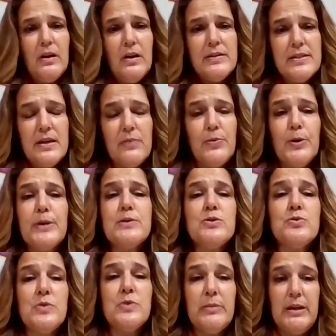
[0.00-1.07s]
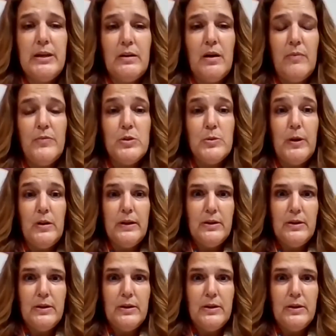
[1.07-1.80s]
Staff were extremely uncomfortable.